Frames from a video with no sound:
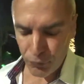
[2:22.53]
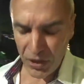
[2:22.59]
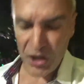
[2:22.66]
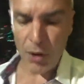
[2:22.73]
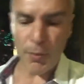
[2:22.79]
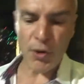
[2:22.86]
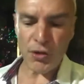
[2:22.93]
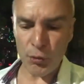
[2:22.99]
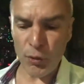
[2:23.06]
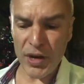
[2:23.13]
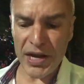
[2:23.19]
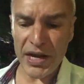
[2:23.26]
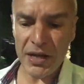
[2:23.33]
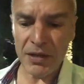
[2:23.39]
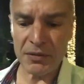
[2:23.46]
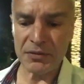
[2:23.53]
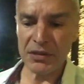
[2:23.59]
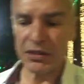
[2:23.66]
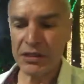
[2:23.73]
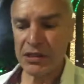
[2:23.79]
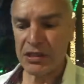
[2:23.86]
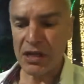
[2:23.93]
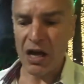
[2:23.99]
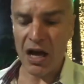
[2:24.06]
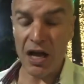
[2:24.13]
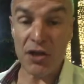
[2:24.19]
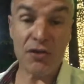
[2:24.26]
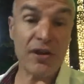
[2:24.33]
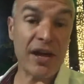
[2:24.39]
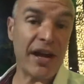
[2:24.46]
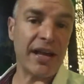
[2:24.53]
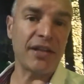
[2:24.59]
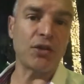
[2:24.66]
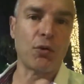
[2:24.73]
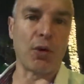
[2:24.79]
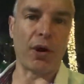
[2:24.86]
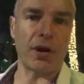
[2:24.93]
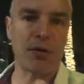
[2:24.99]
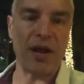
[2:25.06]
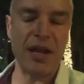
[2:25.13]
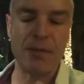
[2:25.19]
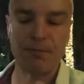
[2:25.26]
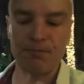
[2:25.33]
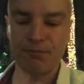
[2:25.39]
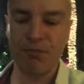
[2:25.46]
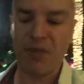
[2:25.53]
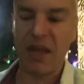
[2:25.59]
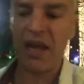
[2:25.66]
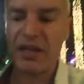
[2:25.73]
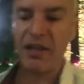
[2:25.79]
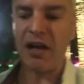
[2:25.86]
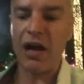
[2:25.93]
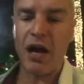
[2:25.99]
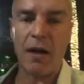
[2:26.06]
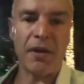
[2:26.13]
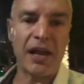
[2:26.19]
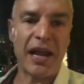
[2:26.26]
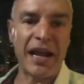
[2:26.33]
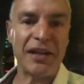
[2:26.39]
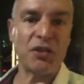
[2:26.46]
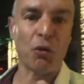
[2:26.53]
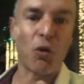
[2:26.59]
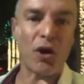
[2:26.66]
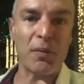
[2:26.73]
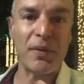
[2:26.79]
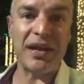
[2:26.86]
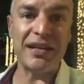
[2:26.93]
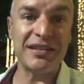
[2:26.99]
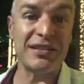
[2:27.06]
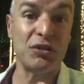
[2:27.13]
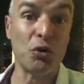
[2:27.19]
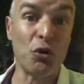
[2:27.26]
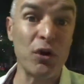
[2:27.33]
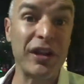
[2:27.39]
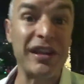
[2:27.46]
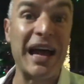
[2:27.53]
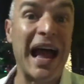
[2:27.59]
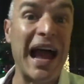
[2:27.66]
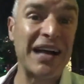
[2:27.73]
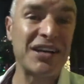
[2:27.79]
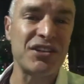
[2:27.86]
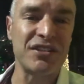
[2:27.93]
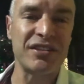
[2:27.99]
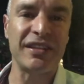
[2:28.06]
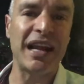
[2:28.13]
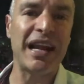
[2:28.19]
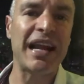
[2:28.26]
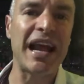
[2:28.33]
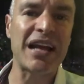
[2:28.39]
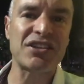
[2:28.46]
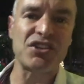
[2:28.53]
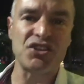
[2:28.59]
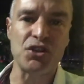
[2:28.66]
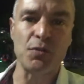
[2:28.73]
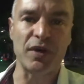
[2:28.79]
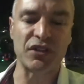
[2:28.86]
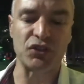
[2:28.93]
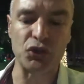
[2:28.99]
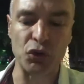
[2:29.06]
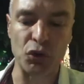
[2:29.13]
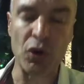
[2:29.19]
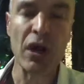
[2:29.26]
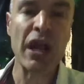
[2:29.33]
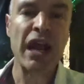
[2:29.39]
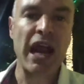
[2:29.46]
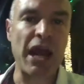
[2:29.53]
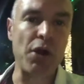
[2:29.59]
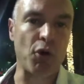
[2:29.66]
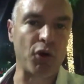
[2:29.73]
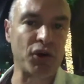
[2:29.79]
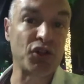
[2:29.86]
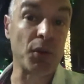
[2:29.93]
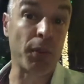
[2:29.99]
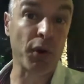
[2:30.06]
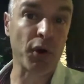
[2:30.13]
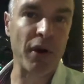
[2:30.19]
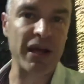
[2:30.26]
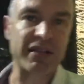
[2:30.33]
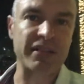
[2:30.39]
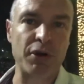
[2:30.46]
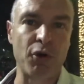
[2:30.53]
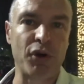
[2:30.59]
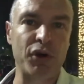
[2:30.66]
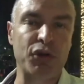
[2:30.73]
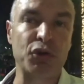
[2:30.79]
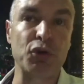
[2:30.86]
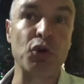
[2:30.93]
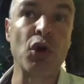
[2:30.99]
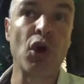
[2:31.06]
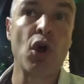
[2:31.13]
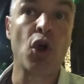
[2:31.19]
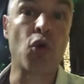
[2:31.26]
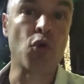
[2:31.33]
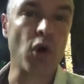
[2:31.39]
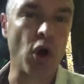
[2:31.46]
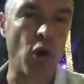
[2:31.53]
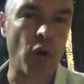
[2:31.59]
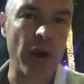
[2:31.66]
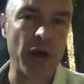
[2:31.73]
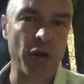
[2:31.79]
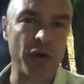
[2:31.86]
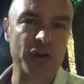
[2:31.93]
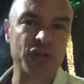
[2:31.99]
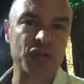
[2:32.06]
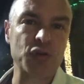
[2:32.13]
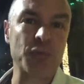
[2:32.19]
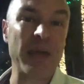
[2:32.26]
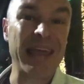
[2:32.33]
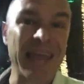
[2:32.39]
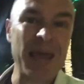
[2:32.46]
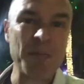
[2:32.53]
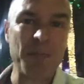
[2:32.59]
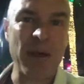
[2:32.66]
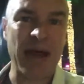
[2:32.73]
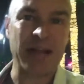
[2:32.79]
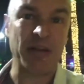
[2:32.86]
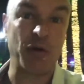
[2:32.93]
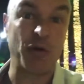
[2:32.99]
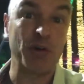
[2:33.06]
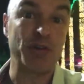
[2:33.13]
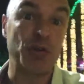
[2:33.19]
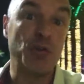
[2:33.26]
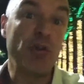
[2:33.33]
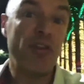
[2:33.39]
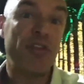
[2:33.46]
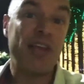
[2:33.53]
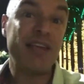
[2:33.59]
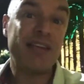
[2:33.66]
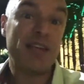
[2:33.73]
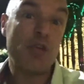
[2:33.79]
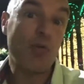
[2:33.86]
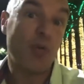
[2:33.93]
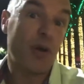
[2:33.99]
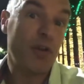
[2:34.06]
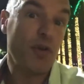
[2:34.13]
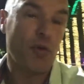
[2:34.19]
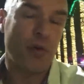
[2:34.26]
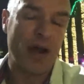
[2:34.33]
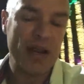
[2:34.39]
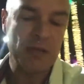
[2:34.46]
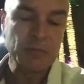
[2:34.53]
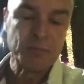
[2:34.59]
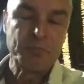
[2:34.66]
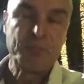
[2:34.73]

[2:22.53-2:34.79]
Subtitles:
Number three, you got to get to work, right? And getting to work means doing the actions, the daily actions you must do in order to progress, in order to grow, in order to make impact, in order to do the things that you want to do, right?